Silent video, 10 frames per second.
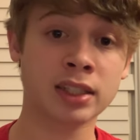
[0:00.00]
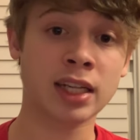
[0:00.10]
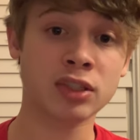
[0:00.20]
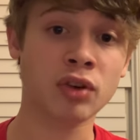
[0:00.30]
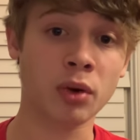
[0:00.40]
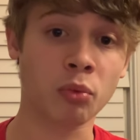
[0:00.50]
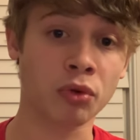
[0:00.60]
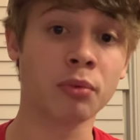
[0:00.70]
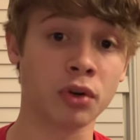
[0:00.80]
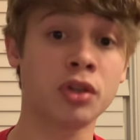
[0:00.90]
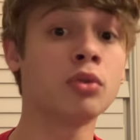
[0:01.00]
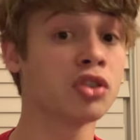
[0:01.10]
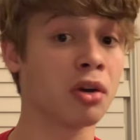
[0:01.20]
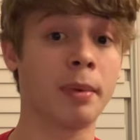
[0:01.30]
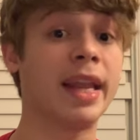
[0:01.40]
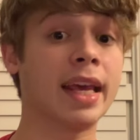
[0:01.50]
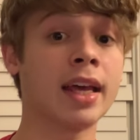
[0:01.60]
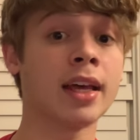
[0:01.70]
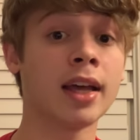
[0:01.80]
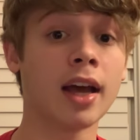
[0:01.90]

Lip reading: They straight World War II Germany it